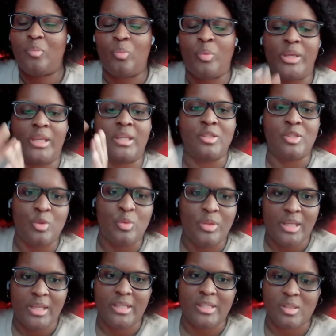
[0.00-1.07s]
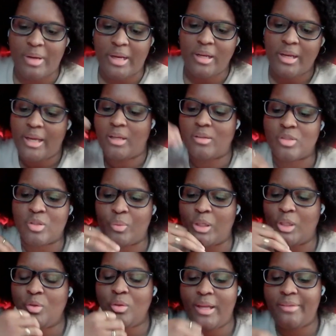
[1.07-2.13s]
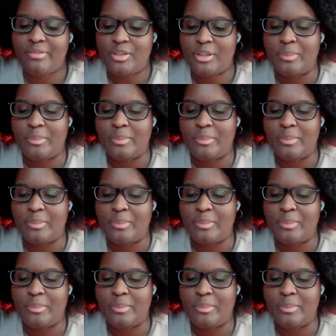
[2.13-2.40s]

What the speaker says: we can do things right now. So when you left